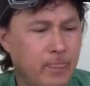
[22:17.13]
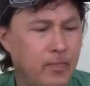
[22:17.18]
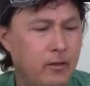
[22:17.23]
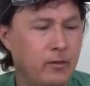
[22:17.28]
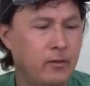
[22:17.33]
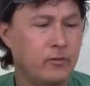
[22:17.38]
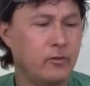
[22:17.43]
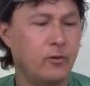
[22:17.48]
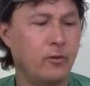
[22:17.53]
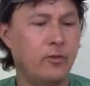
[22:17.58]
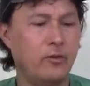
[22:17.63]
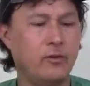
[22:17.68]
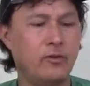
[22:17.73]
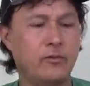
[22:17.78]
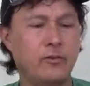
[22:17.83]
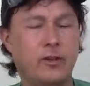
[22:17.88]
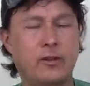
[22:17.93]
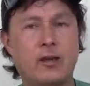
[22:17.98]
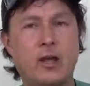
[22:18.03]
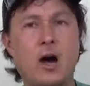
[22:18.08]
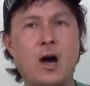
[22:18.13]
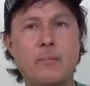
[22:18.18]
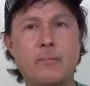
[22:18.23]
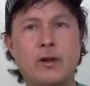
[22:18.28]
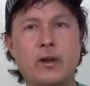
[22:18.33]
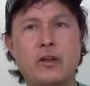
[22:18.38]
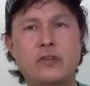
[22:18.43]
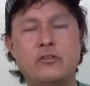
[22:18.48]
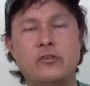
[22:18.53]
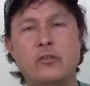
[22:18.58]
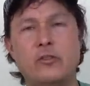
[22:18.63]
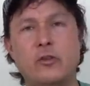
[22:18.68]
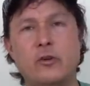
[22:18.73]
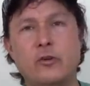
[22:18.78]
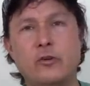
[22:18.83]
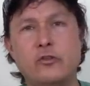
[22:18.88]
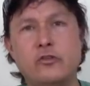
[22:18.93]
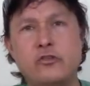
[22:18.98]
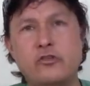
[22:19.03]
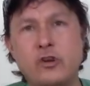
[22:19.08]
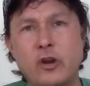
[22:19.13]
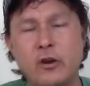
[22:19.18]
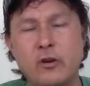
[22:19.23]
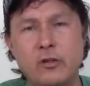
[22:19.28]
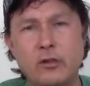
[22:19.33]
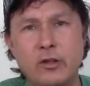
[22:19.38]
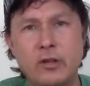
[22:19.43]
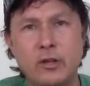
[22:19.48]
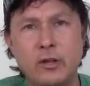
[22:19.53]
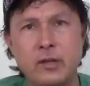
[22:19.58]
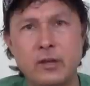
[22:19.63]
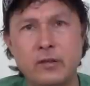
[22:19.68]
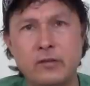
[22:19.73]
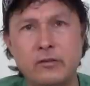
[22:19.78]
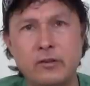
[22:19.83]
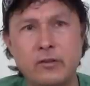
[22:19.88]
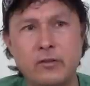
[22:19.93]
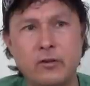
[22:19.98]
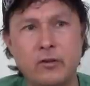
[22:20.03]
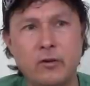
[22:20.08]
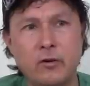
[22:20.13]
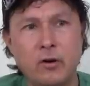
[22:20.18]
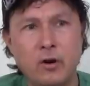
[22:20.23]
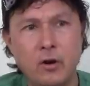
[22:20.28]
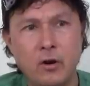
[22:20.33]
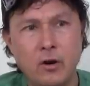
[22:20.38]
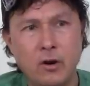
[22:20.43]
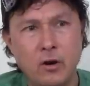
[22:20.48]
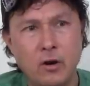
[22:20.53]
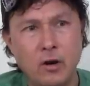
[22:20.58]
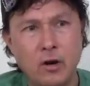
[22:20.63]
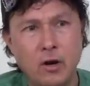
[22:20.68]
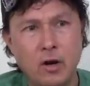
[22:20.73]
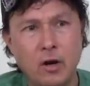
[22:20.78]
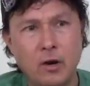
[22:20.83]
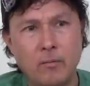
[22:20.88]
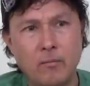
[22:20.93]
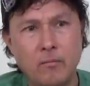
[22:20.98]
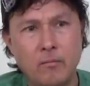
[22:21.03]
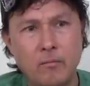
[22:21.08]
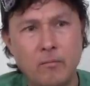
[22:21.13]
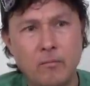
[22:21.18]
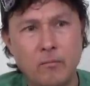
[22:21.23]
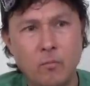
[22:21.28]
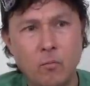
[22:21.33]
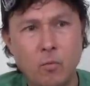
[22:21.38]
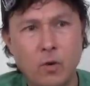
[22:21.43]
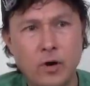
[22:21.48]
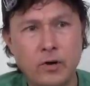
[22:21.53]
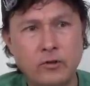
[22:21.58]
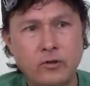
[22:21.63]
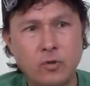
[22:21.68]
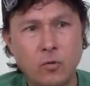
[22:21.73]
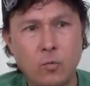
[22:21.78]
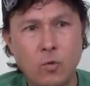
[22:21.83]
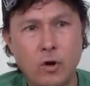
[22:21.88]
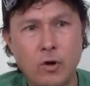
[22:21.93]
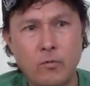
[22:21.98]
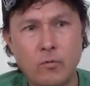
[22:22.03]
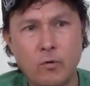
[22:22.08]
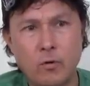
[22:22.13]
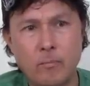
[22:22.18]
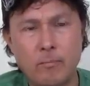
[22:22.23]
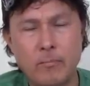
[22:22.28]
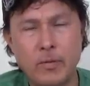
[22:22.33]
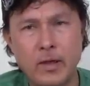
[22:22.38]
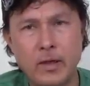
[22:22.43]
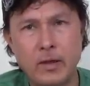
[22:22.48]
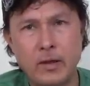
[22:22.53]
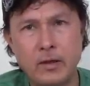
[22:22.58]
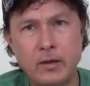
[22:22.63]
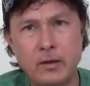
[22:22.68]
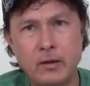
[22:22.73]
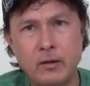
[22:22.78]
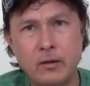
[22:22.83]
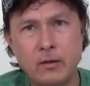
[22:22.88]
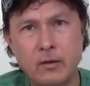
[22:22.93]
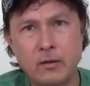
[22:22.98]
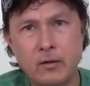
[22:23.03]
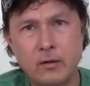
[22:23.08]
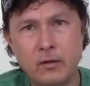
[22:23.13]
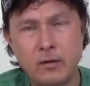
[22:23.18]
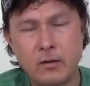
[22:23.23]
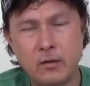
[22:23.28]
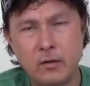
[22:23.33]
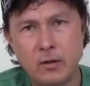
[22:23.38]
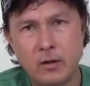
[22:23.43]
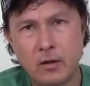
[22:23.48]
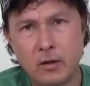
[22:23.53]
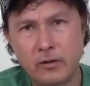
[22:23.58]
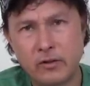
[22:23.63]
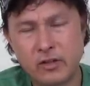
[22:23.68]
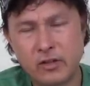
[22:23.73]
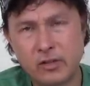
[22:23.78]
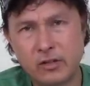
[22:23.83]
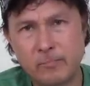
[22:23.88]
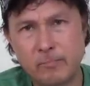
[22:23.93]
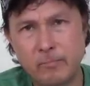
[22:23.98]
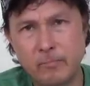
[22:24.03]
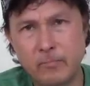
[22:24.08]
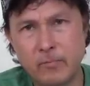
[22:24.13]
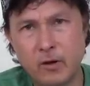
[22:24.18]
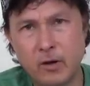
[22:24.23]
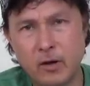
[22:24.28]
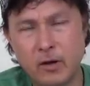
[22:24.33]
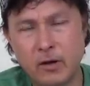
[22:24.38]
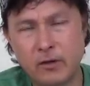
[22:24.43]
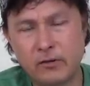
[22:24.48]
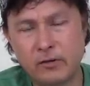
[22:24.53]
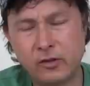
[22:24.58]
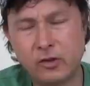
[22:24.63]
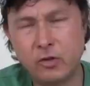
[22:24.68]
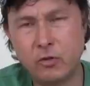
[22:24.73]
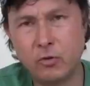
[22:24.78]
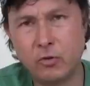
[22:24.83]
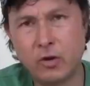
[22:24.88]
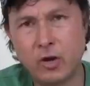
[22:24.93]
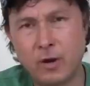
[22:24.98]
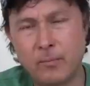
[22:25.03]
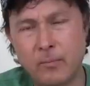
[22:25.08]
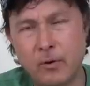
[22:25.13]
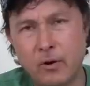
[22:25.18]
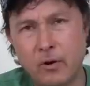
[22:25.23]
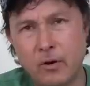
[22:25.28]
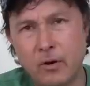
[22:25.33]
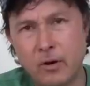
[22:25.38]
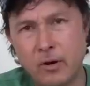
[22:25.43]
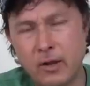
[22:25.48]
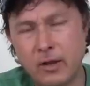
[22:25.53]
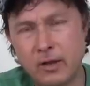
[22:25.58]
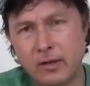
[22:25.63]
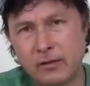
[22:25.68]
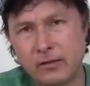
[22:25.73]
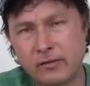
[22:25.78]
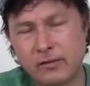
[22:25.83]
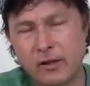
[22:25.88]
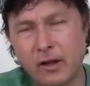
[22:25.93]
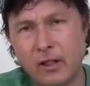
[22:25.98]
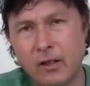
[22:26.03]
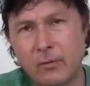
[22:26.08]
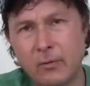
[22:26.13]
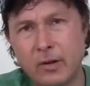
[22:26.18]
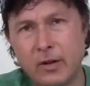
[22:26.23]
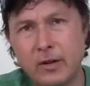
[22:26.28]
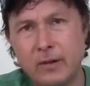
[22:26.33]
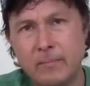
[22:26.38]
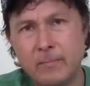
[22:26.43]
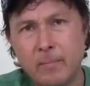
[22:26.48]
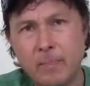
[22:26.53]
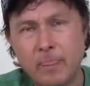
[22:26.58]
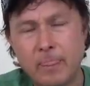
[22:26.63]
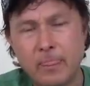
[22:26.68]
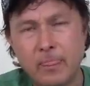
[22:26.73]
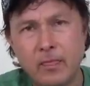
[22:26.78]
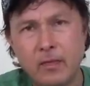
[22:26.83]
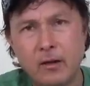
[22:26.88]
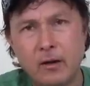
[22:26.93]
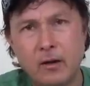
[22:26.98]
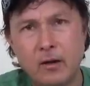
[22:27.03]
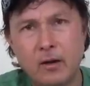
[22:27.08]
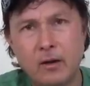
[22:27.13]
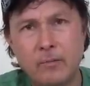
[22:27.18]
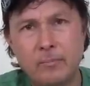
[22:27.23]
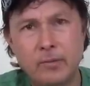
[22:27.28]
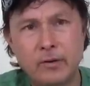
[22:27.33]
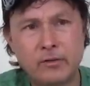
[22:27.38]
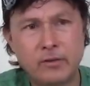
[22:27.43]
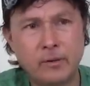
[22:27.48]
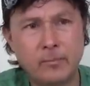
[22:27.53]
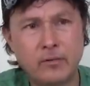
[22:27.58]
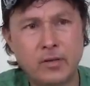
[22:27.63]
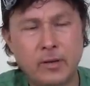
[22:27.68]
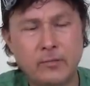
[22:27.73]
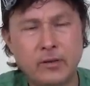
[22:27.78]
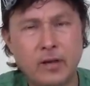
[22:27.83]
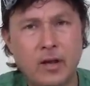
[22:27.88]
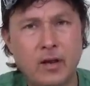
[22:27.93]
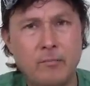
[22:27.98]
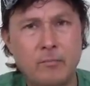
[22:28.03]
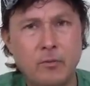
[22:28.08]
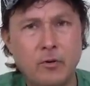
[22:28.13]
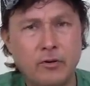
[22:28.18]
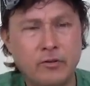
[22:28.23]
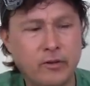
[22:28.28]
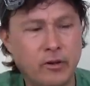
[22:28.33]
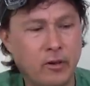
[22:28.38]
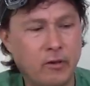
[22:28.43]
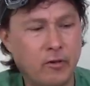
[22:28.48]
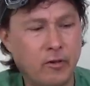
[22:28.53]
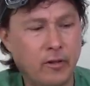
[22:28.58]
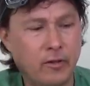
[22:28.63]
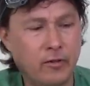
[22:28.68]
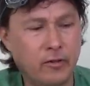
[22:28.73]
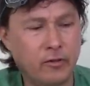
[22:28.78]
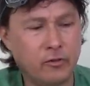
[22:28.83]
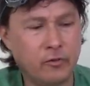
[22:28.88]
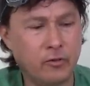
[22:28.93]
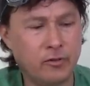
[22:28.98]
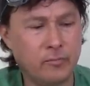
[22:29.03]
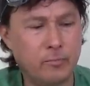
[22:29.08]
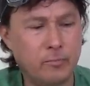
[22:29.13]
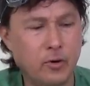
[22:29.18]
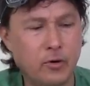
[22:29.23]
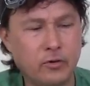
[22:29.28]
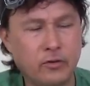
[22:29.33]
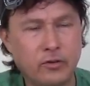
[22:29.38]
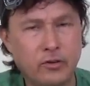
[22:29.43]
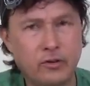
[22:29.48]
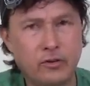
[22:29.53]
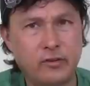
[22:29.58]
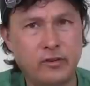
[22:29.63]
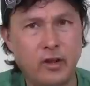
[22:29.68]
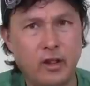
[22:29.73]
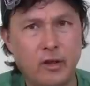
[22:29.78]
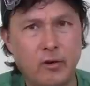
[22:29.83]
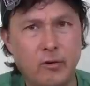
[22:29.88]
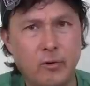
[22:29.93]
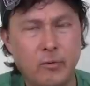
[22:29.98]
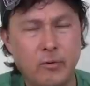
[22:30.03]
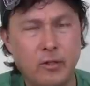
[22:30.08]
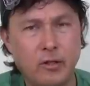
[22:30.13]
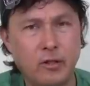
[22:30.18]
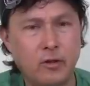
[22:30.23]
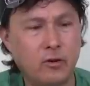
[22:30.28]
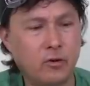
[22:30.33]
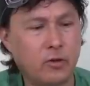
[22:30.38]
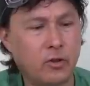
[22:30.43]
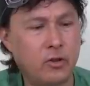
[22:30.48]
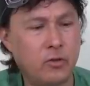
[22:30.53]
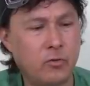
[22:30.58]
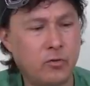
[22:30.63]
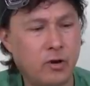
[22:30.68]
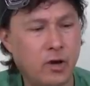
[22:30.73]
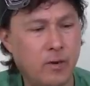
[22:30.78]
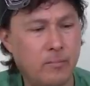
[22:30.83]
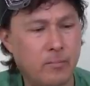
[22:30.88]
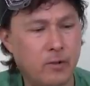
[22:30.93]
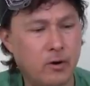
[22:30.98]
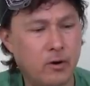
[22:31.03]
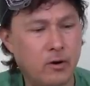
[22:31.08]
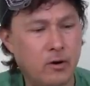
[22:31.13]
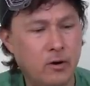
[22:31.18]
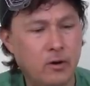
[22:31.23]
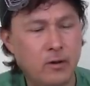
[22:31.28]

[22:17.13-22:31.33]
So this is a combination of those. Generally, it's either one to one romaine, uh, cucumber, and celery. Um, but sometimes I have more celery. Like this one's mostly celery with a little cucumber.